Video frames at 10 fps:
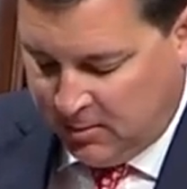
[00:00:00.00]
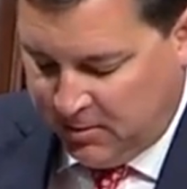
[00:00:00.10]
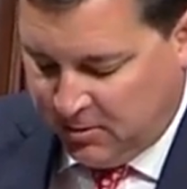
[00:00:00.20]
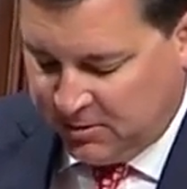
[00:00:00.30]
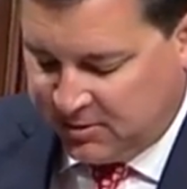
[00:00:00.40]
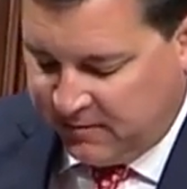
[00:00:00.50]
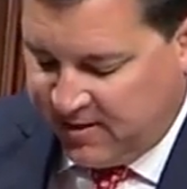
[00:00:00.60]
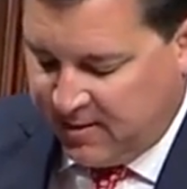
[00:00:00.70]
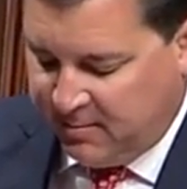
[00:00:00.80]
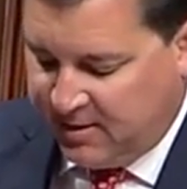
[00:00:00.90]
Bill is
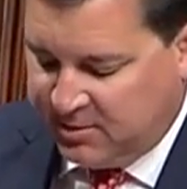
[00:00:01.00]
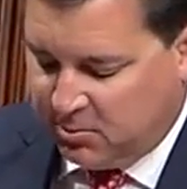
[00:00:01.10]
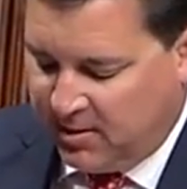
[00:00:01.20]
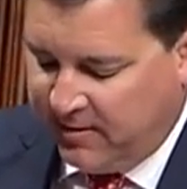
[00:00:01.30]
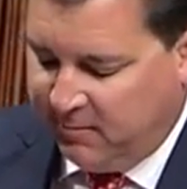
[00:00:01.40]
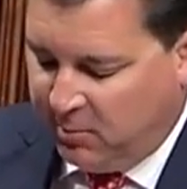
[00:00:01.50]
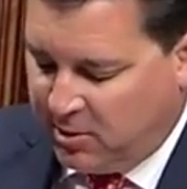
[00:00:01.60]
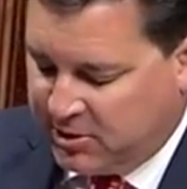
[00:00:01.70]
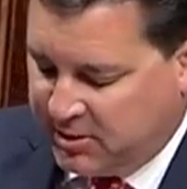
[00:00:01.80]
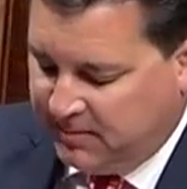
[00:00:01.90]
survived by his wife,
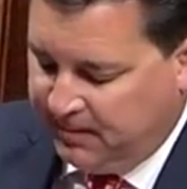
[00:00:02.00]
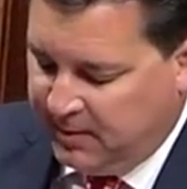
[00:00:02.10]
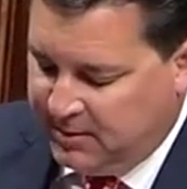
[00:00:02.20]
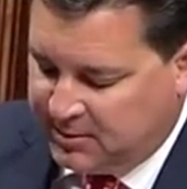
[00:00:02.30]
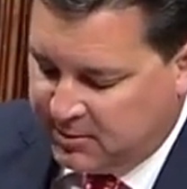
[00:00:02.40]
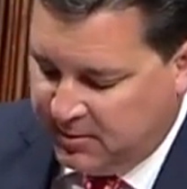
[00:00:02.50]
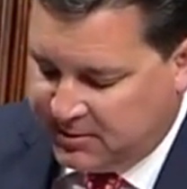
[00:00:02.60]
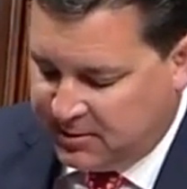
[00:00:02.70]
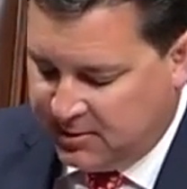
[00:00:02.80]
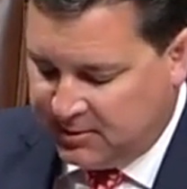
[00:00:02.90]
Marcia, his three
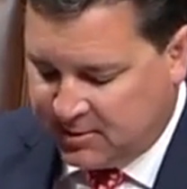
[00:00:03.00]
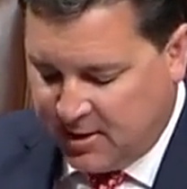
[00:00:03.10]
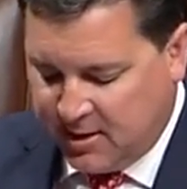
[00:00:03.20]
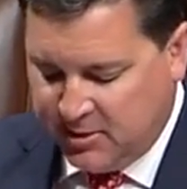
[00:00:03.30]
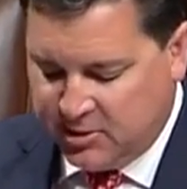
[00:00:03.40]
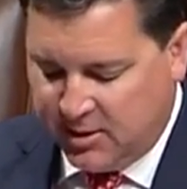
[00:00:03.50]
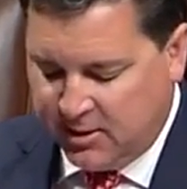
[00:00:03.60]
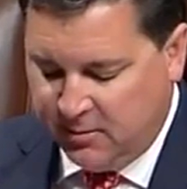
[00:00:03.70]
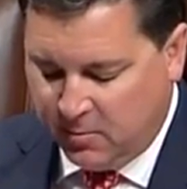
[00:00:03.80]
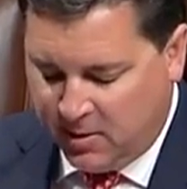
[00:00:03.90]
sons, Scott,
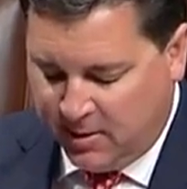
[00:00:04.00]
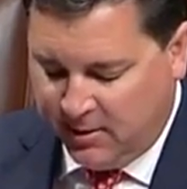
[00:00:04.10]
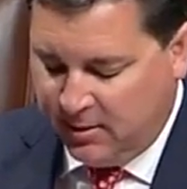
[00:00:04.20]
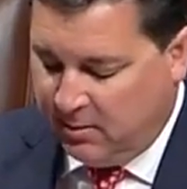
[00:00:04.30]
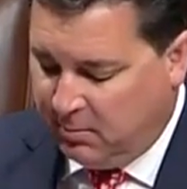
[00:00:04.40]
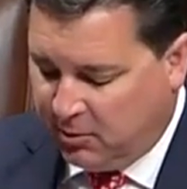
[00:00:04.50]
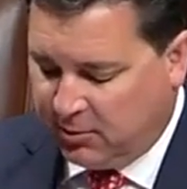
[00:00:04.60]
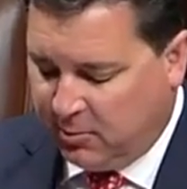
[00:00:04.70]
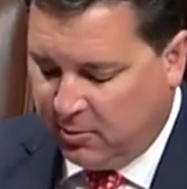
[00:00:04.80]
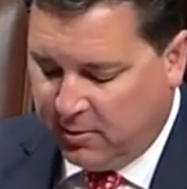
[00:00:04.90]
John, and Ron, and
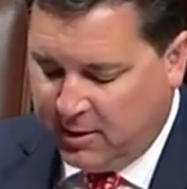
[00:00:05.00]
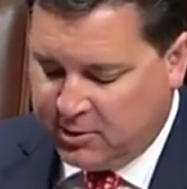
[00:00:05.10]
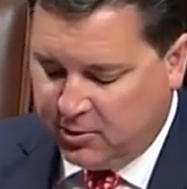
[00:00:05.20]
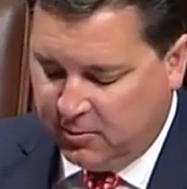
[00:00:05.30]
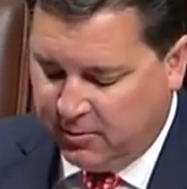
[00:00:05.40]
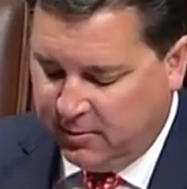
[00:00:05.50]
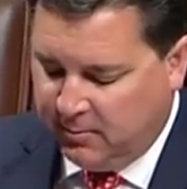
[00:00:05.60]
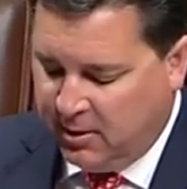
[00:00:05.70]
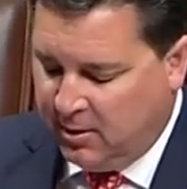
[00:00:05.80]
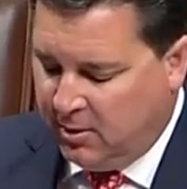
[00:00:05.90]
multiple grandchildren
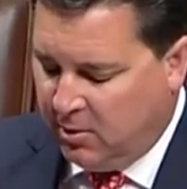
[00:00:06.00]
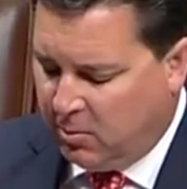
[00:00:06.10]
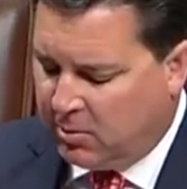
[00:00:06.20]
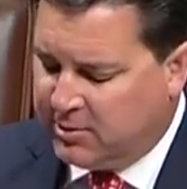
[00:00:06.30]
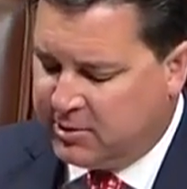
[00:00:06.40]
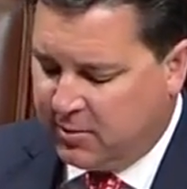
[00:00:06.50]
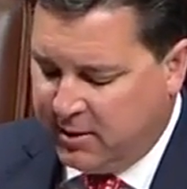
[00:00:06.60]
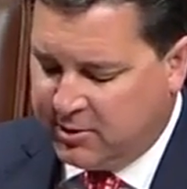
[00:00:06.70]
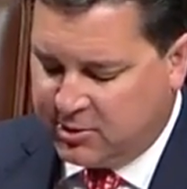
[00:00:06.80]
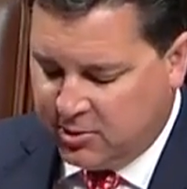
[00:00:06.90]
who were his
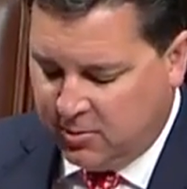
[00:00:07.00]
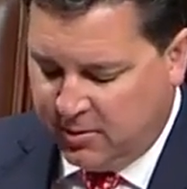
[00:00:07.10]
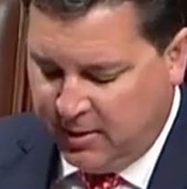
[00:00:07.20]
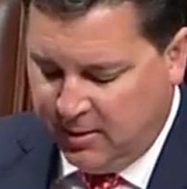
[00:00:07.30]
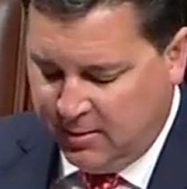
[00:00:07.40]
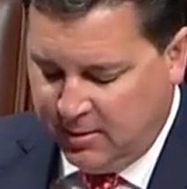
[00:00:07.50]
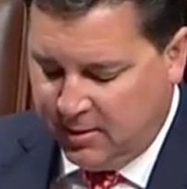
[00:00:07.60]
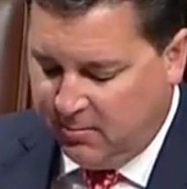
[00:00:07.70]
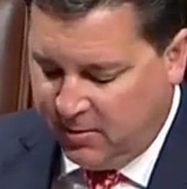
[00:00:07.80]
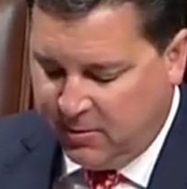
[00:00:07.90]
greatest joy
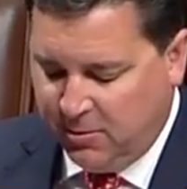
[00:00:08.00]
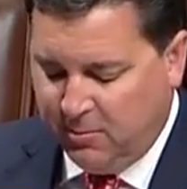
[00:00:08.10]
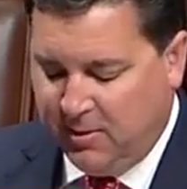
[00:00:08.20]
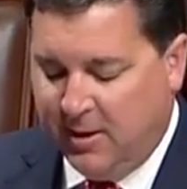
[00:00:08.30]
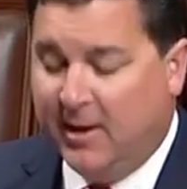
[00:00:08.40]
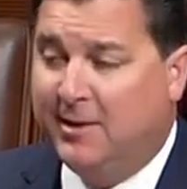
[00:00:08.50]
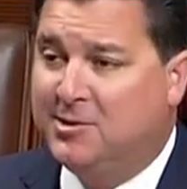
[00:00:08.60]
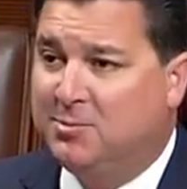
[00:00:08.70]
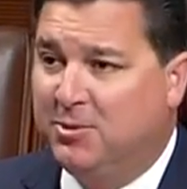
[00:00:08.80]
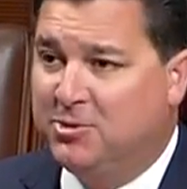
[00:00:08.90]
and with whom he had
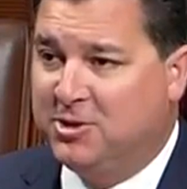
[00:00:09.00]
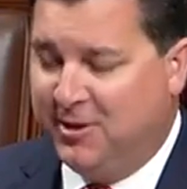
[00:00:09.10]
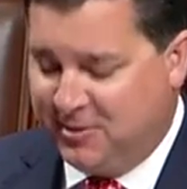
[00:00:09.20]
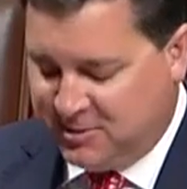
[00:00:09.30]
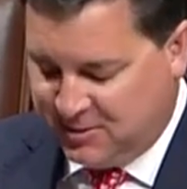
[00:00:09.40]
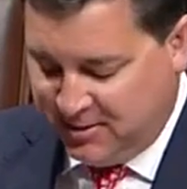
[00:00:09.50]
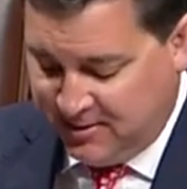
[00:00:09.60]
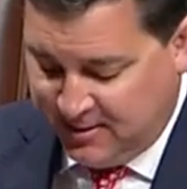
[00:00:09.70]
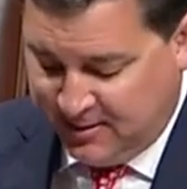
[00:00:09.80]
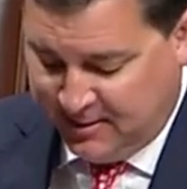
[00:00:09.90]
his most cherished
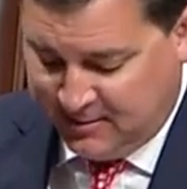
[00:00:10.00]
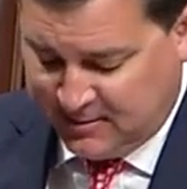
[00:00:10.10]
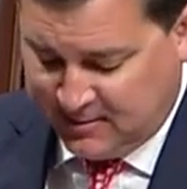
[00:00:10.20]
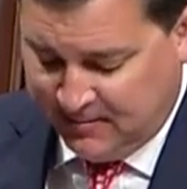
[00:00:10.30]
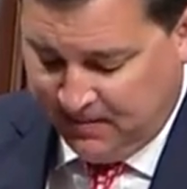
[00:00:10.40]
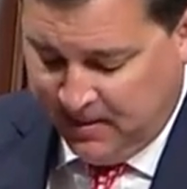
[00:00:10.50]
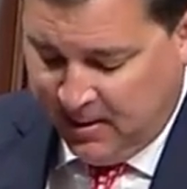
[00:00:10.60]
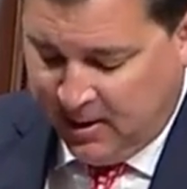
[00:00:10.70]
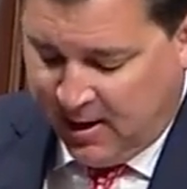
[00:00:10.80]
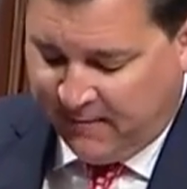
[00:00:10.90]
days.
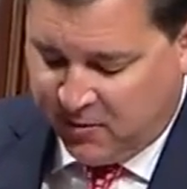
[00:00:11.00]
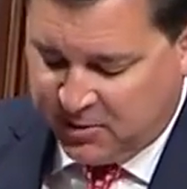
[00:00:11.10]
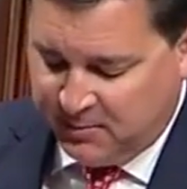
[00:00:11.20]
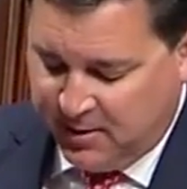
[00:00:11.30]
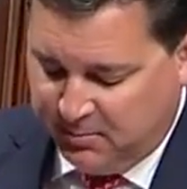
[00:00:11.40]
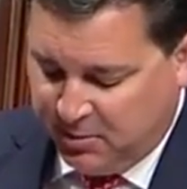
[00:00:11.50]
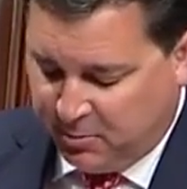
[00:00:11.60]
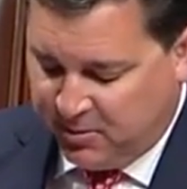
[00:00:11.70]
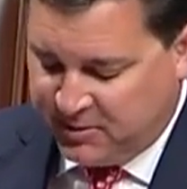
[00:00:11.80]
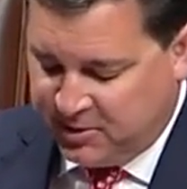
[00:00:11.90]
I first met Bill
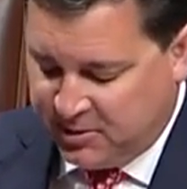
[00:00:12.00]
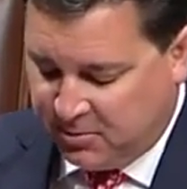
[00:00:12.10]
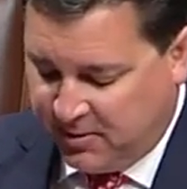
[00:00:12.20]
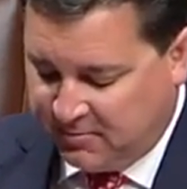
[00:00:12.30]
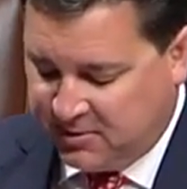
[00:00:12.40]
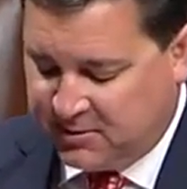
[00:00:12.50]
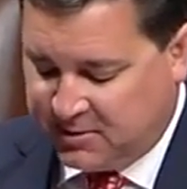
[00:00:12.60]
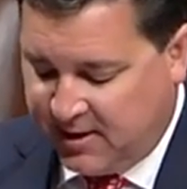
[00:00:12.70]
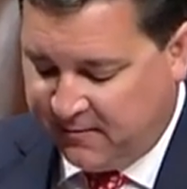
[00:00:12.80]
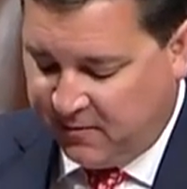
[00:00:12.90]
Prestage when I was a
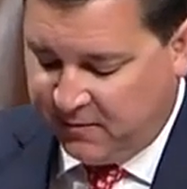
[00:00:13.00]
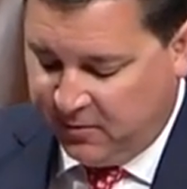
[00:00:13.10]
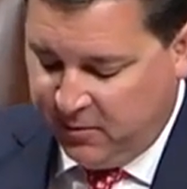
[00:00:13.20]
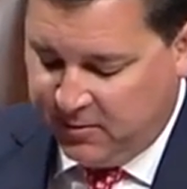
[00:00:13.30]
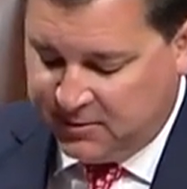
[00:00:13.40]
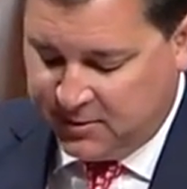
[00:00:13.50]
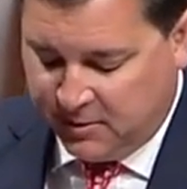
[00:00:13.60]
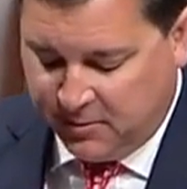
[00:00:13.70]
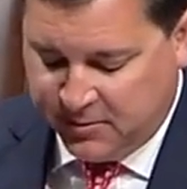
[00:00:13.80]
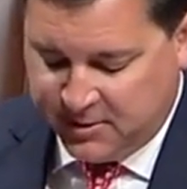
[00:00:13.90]
staffer for U.S.
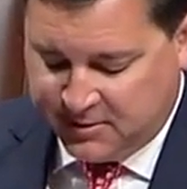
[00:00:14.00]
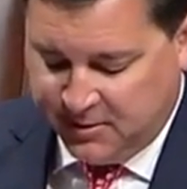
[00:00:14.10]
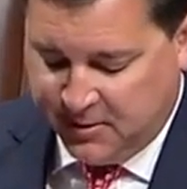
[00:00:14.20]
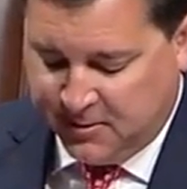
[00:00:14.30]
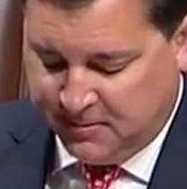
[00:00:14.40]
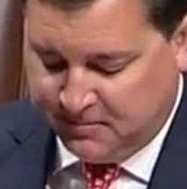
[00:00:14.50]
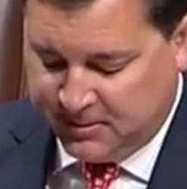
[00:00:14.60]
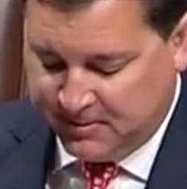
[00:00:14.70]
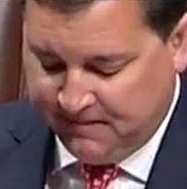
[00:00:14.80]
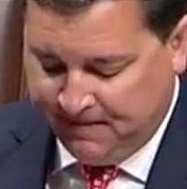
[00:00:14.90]
Senator Jesse
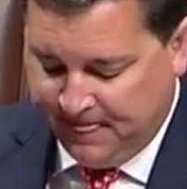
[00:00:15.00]
Helms.